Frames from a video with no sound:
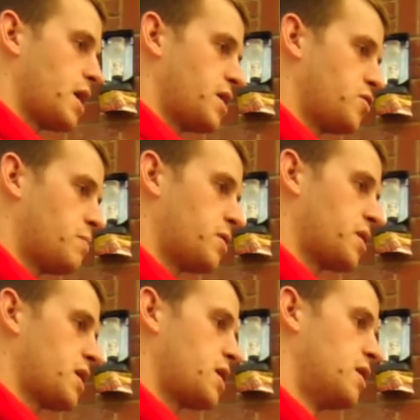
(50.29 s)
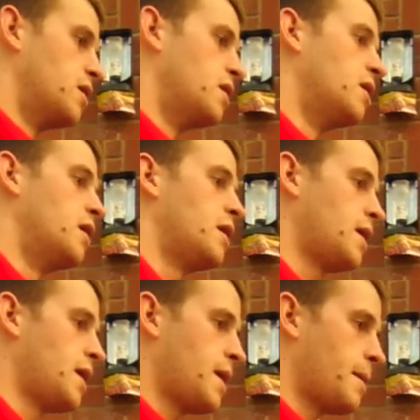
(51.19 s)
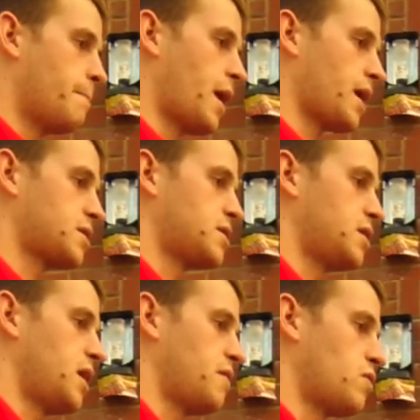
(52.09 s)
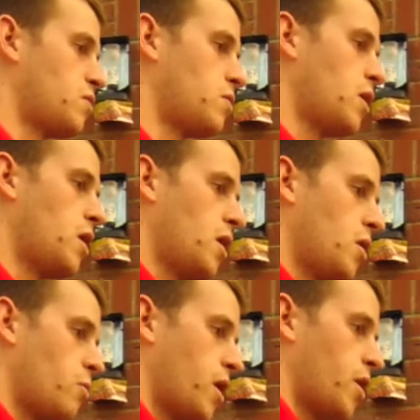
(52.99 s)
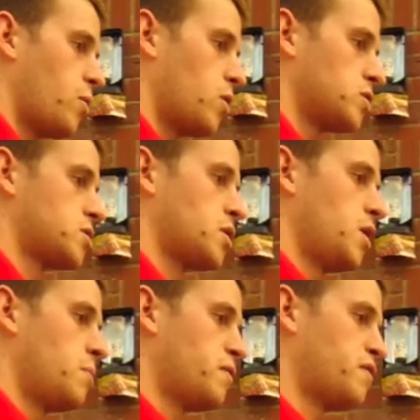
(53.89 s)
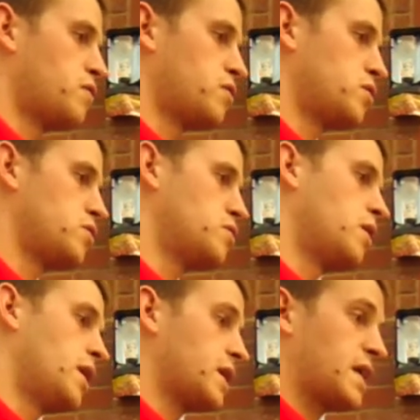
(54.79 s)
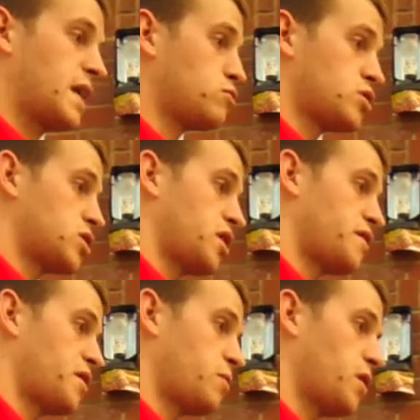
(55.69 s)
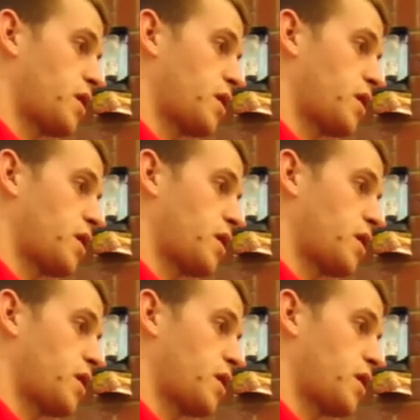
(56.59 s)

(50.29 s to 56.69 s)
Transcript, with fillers: getting your body back to the level where it was before you killed yourself in a